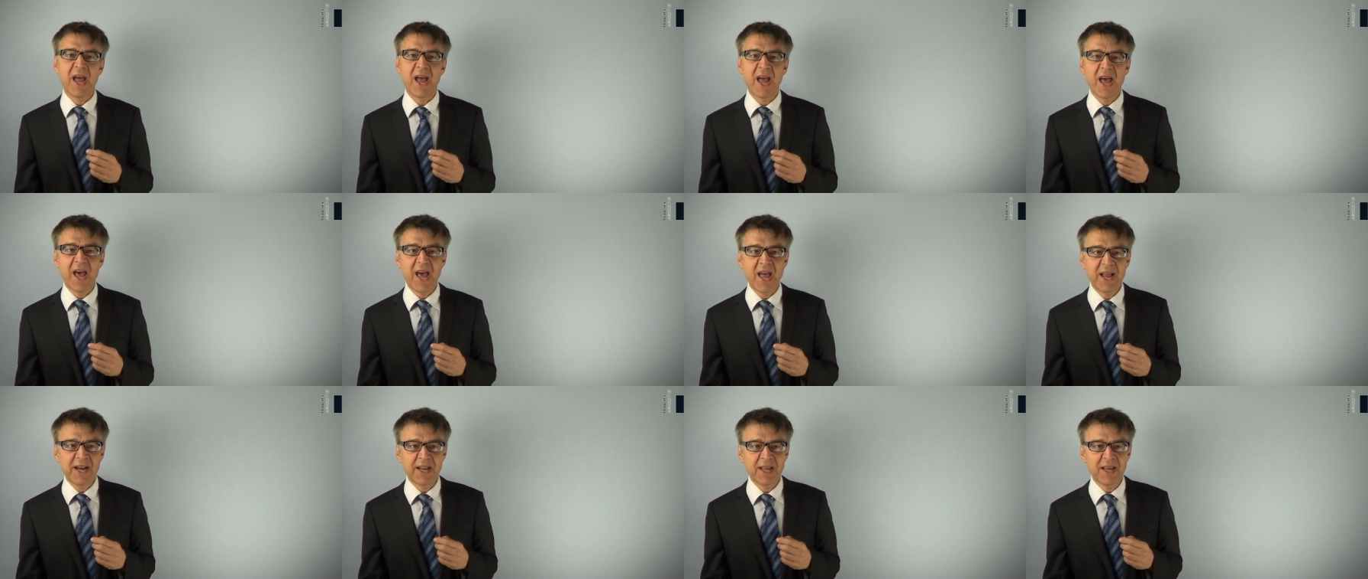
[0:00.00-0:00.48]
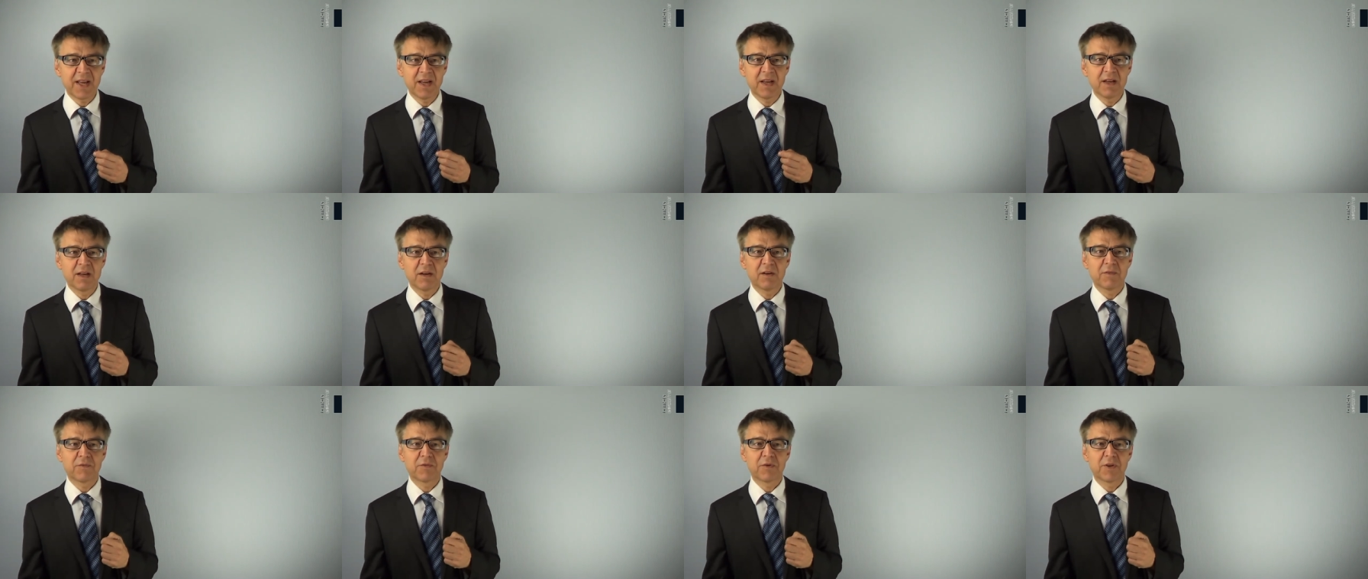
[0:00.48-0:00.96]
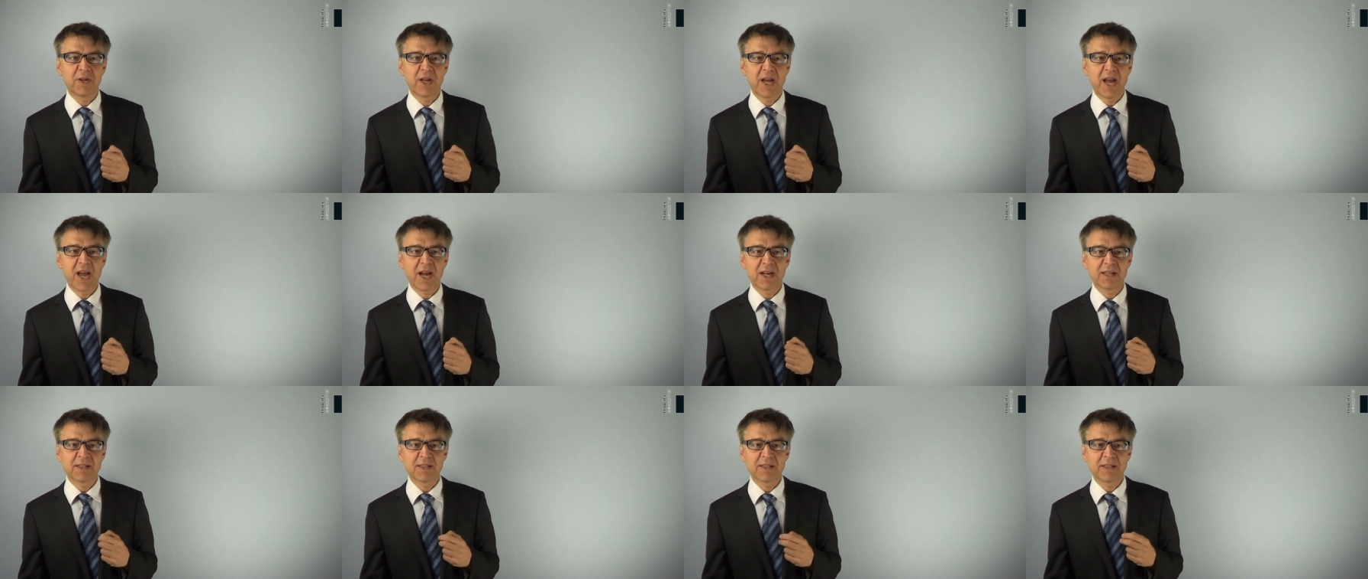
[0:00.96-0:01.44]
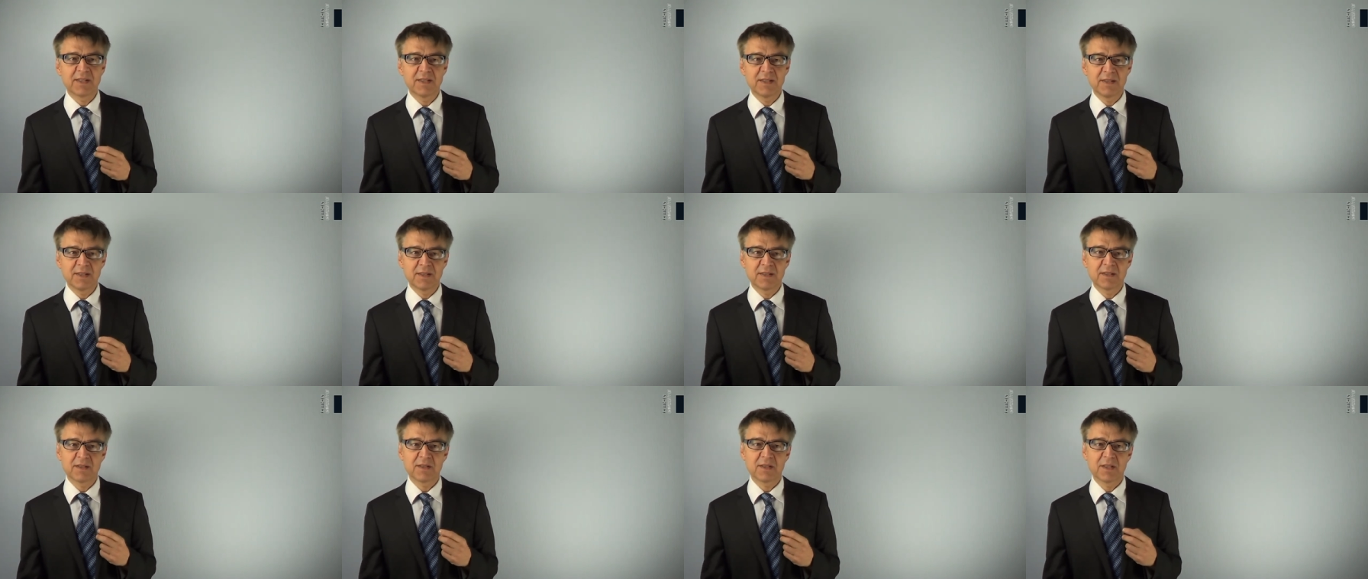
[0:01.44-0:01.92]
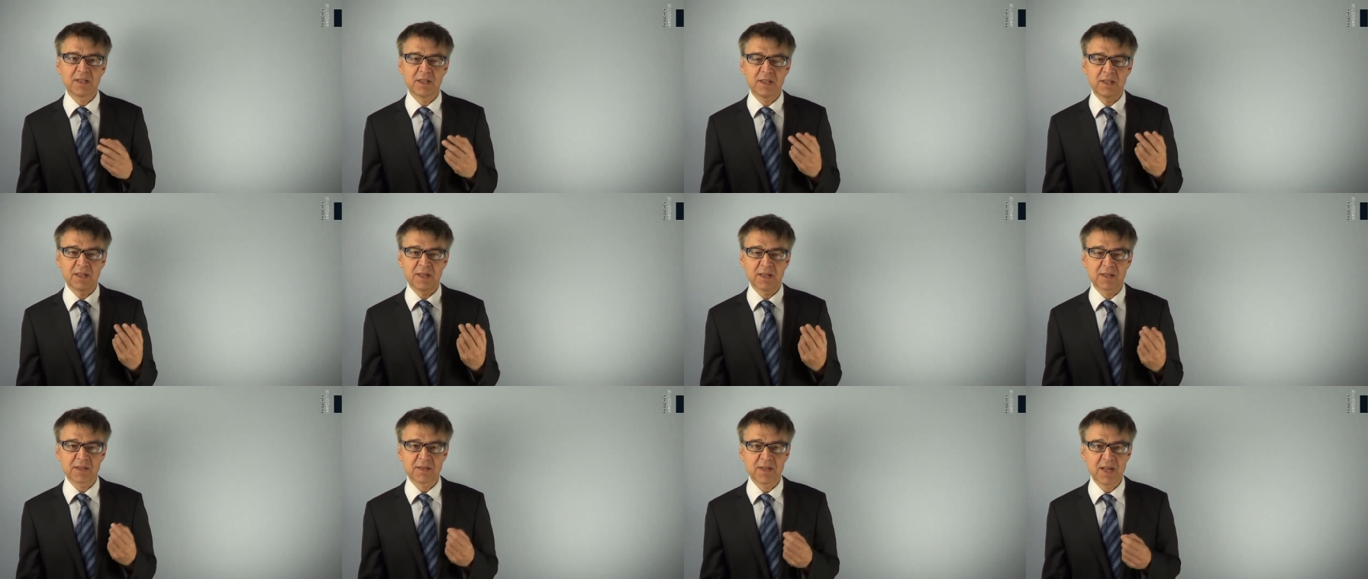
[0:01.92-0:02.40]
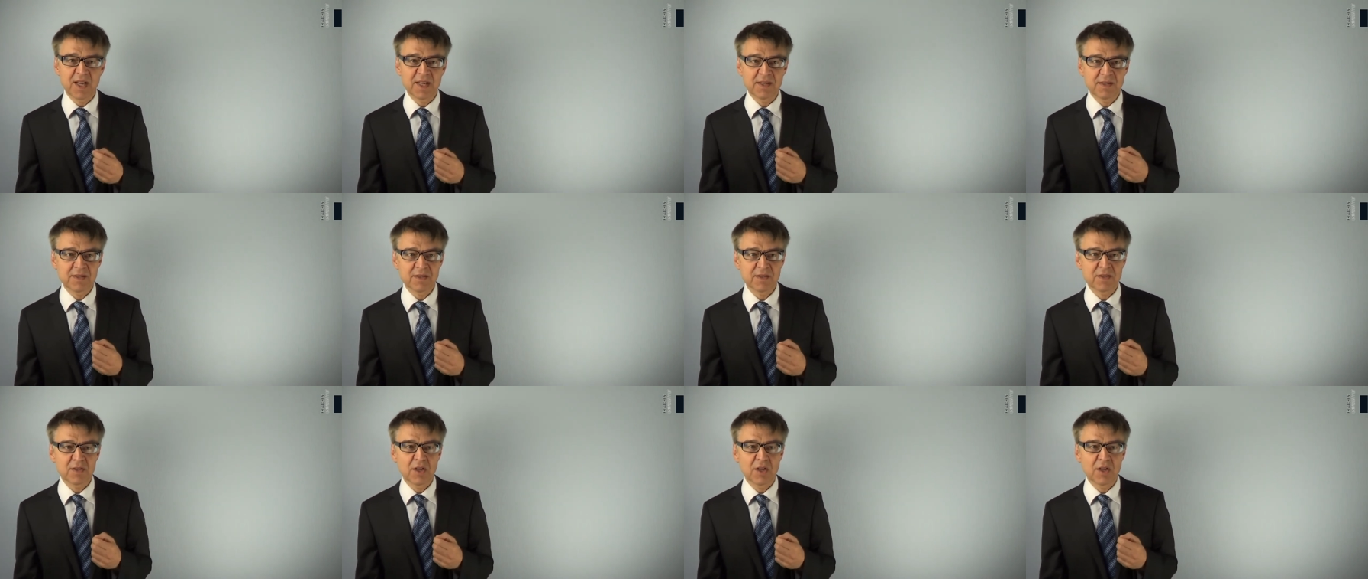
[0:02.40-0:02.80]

adding of reactants in excess